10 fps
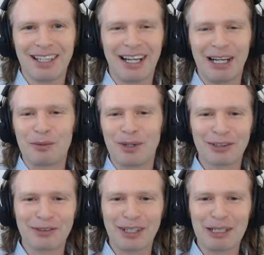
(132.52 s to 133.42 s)
I want
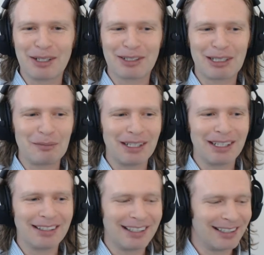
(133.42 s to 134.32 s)
to write about
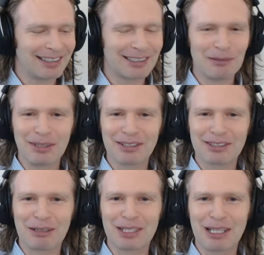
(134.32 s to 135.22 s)
something and something else
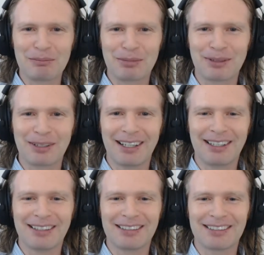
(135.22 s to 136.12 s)
comes up,
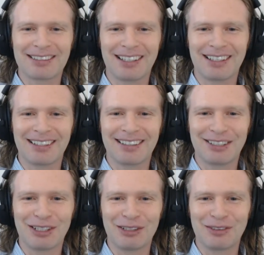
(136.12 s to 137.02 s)
and
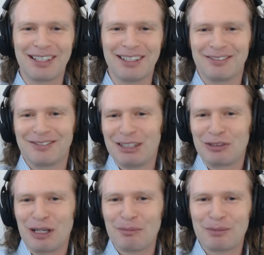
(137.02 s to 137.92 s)
I
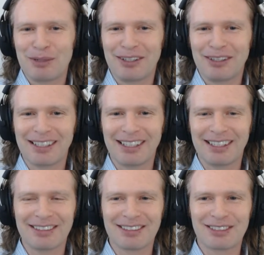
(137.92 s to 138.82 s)
drop the ball.
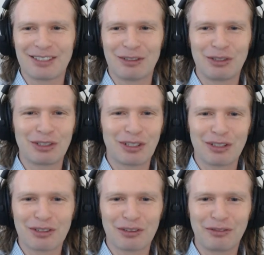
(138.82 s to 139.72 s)
And so you should
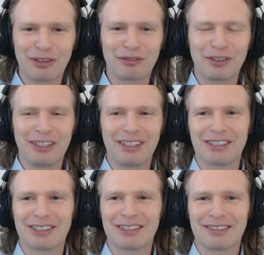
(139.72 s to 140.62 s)
also feel free to
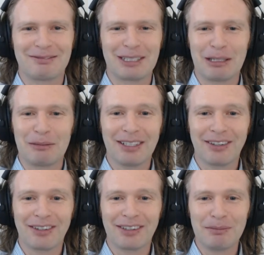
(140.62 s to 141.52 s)
just send me
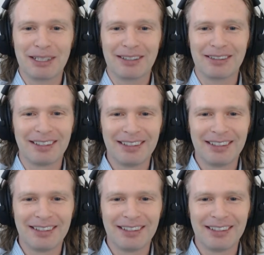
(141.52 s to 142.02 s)
another email,